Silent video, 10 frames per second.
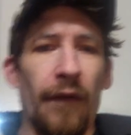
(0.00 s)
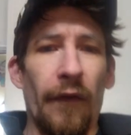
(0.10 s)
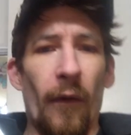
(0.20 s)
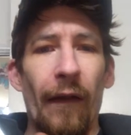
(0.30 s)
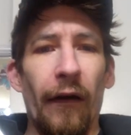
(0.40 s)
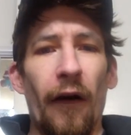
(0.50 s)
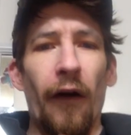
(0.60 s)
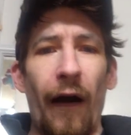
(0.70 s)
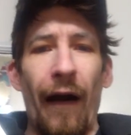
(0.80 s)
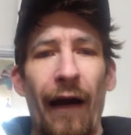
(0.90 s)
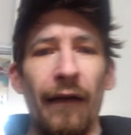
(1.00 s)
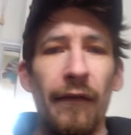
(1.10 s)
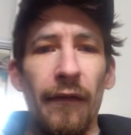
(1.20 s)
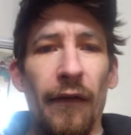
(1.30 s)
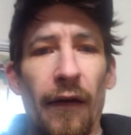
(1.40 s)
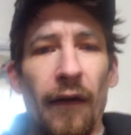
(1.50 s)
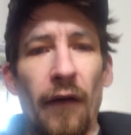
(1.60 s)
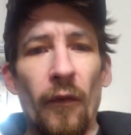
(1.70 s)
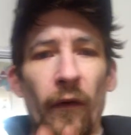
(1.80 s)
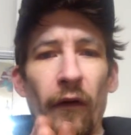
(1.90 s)
the way the car acts,
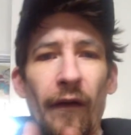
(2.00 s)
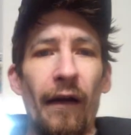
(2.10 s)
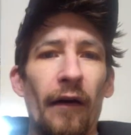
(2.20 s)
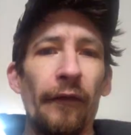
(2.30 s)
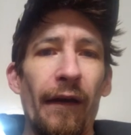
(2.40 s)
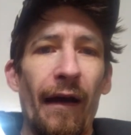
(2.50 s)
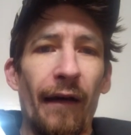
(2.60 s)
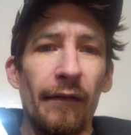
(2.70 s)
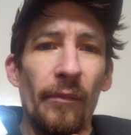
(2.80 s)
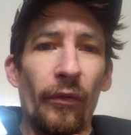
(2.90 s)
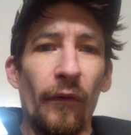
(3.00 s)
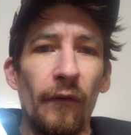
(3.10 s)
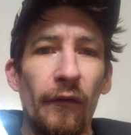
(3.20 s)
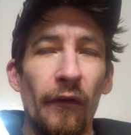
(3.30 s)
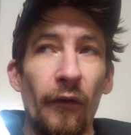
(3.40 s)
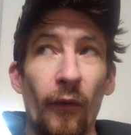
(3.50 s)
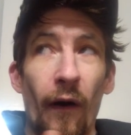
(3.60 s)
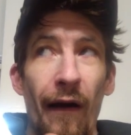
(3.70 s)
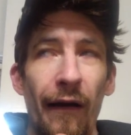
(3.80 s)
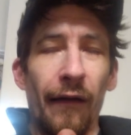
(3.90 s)
when you let off the gas, it pulls to the
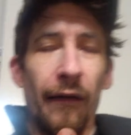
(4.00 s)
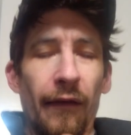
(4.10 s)
right